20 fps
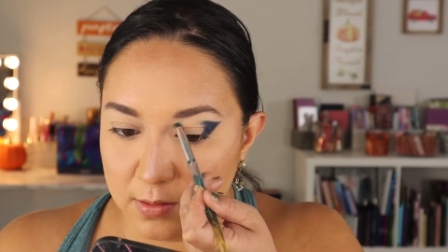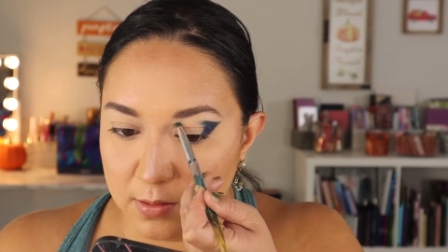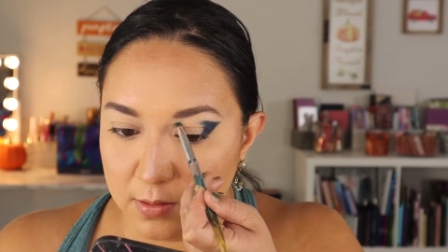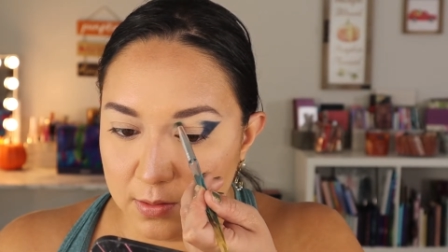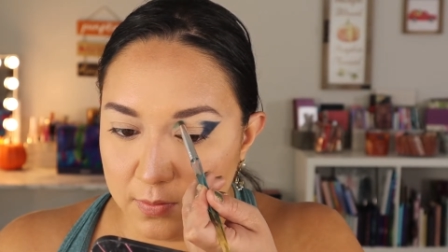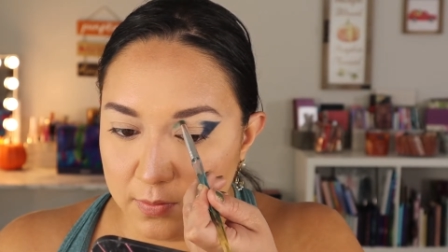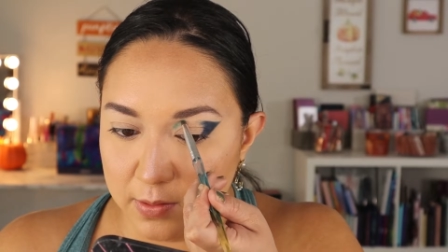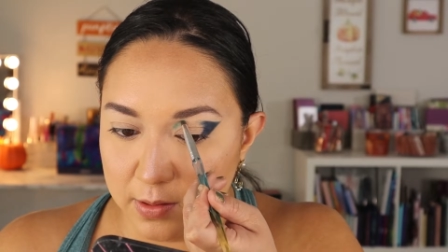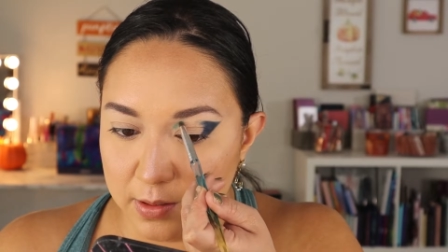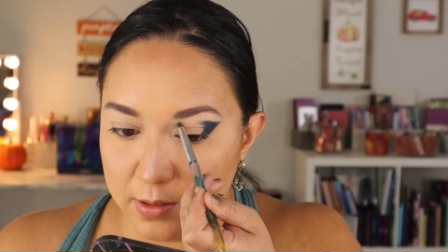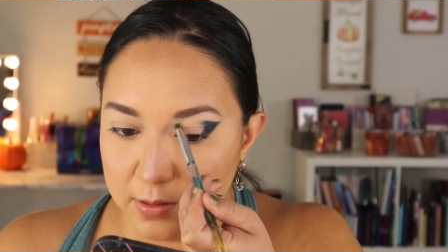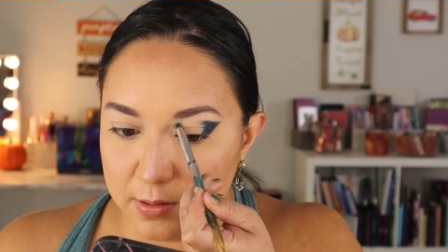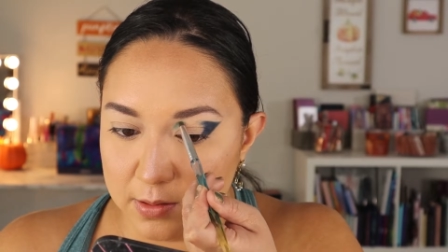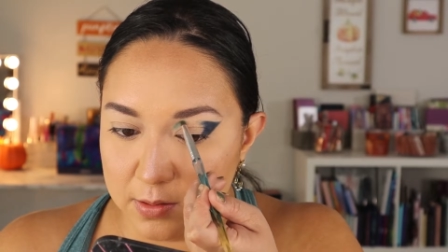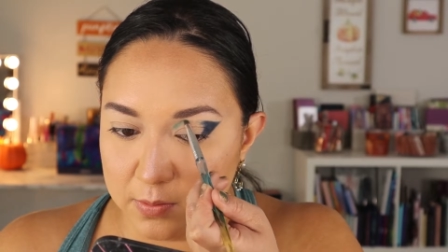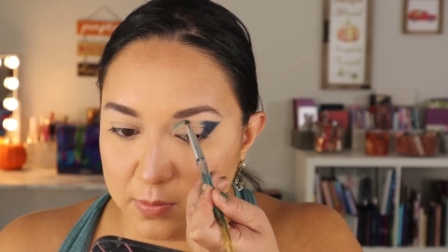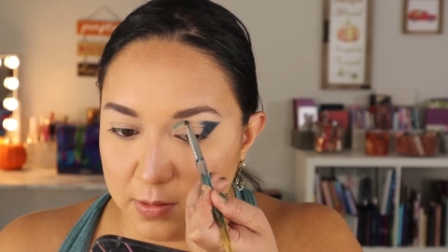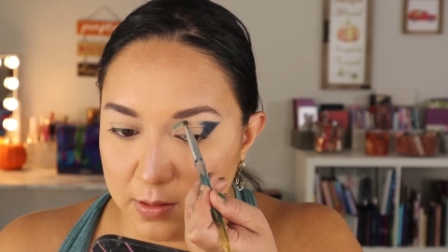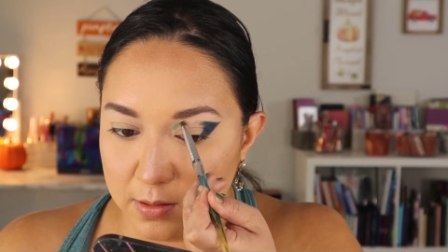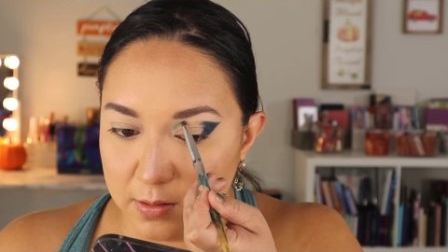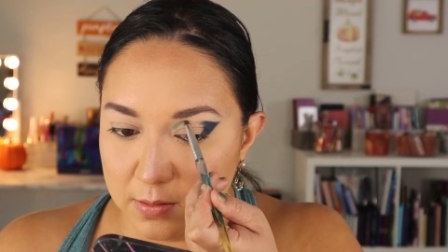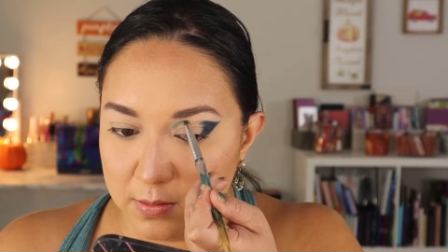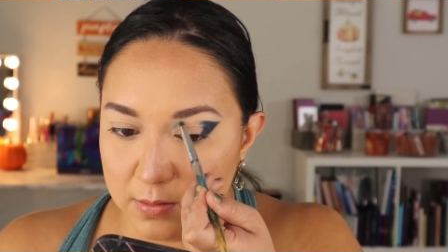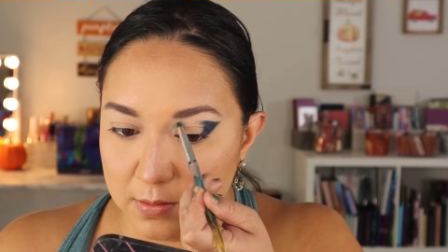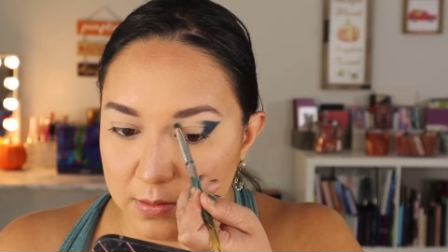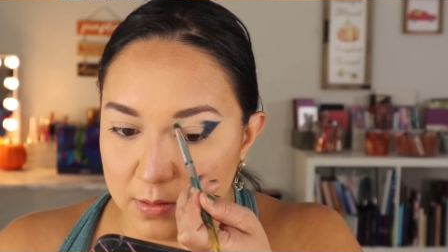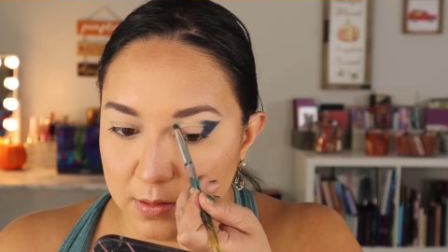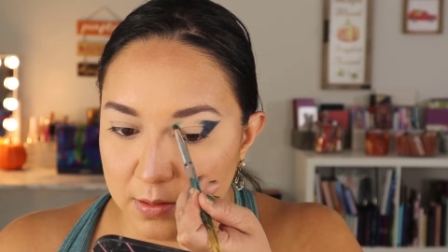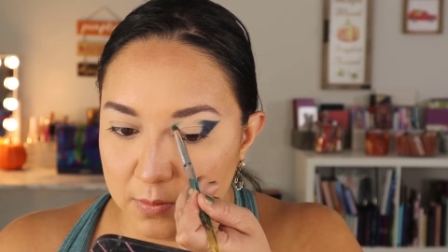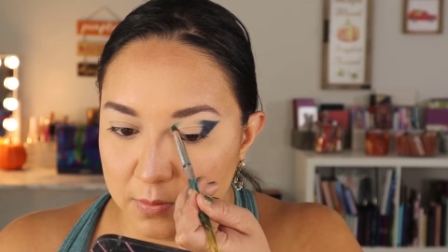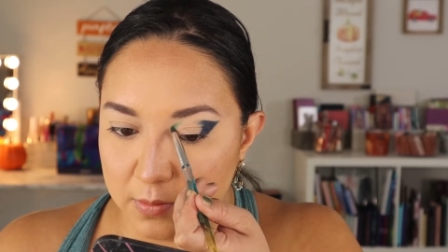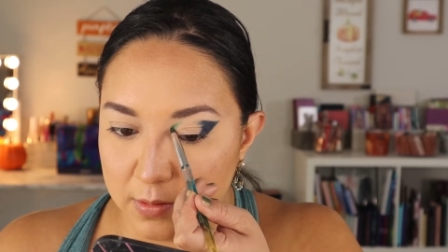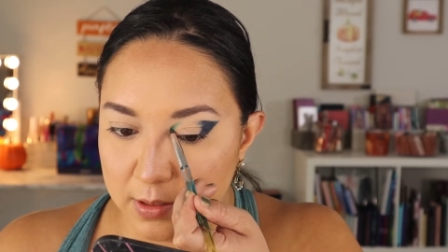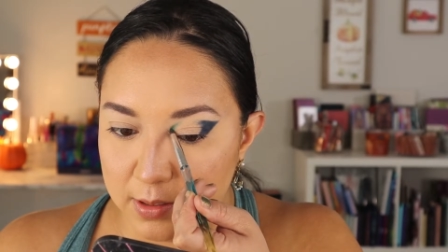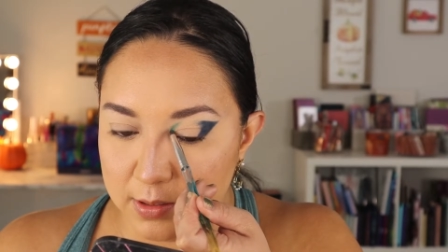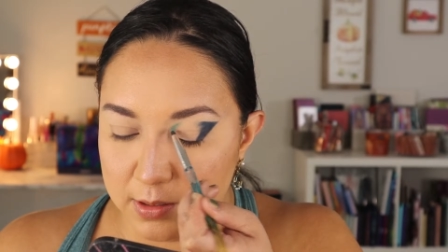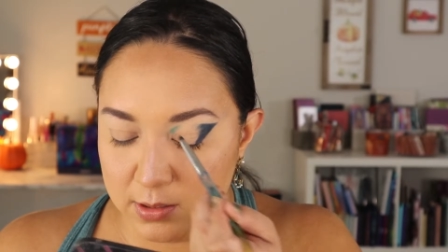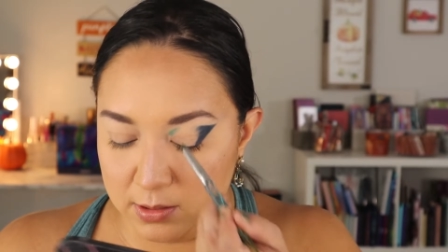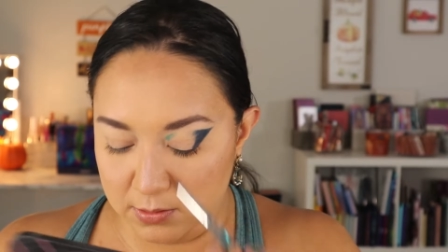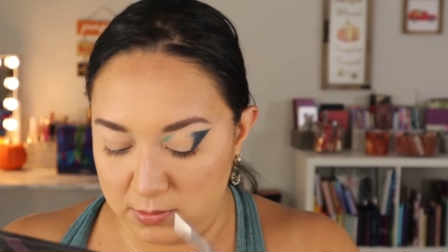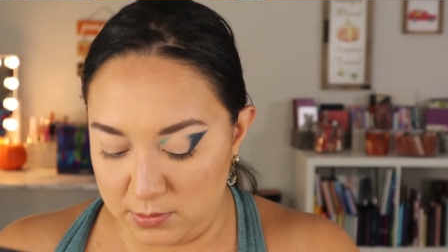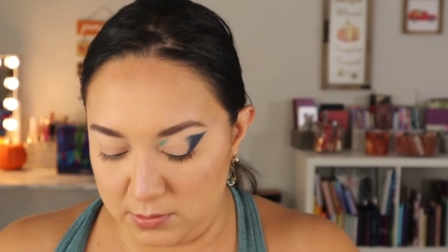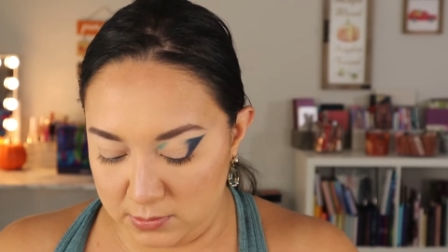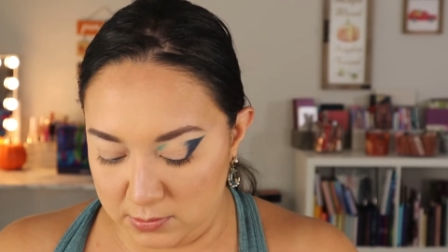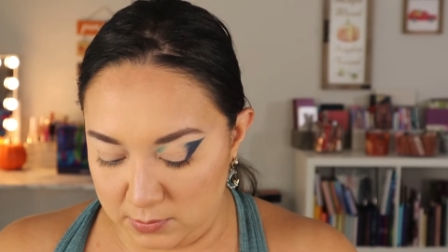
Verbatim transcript: over here as well. I want it to